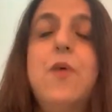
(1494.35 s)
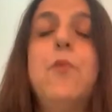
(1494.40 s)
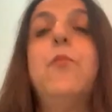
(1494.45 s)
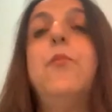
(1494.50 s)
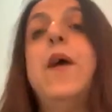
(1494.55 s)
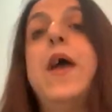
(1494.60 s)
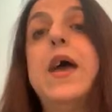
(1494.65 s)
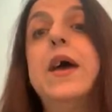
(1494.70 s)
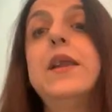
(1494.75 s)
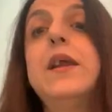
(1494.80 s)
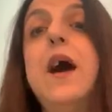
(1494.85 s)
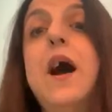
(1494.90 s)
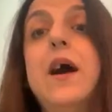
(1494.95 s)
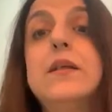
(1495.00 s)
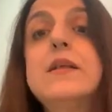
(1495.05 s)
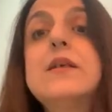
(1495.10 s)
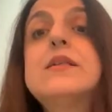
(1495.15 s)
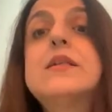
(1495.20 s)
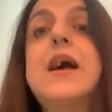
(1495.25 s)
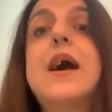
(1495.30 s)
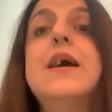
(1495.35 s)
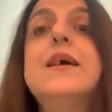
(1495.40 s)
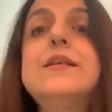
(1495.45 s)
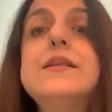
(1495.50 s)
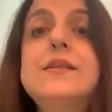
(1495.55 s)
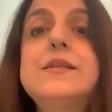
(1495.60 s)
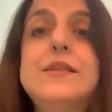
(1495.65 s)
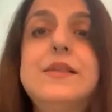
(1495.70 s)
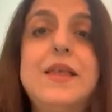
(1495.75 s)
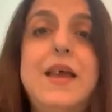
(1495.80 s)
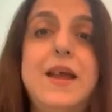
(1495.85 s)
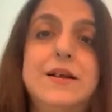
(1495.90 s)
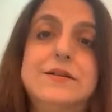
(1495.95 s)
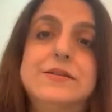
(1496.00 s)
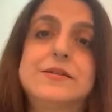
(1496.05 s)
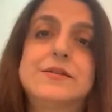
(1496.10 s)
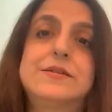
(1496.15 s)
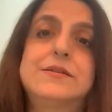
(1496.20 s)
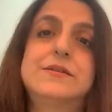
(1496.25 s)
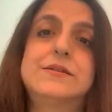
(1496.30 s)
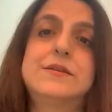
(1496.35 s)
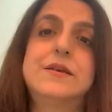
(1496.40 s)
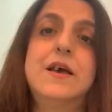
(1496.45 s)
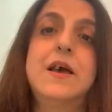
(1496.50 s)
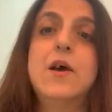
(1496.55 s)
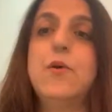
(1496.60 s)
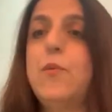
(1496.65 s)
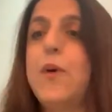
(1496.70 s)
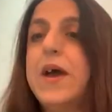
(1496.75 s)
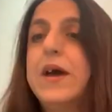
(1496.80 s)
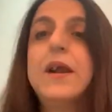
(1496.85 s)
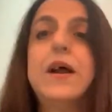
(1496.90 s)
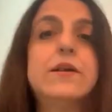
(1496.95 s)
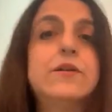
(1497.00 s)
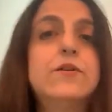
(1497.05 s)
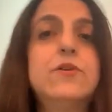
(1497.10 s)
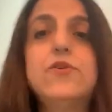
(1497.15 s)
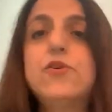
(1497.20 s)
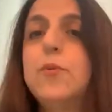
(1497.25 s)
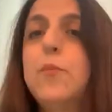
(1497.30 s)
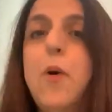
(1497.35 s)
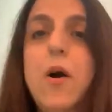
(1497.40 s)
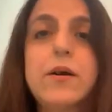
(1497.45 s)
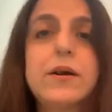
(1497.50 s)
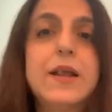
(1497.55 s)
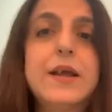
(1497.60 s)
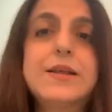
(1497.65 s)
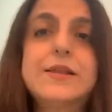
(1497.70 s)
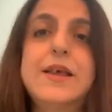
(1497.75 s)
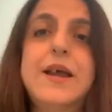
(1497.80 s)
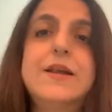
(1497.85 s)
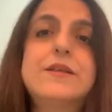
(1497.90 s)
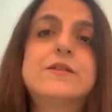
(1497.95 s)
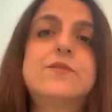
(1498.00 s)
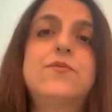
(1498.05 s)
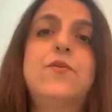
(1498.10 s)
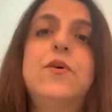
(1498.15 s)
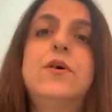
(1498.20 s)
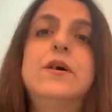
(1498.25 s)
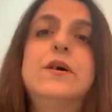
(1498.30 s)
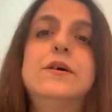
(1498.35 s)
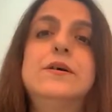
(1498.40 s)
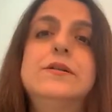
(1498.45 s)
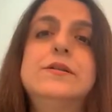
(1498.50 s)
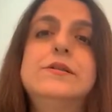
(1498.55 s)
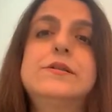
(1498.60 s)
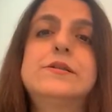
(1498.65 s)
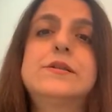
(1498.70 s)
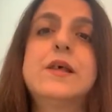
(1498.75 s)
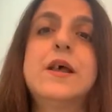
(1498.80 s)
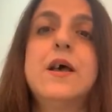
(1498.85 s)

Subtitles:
Where are the science sets? Where are the robotic sets for girls?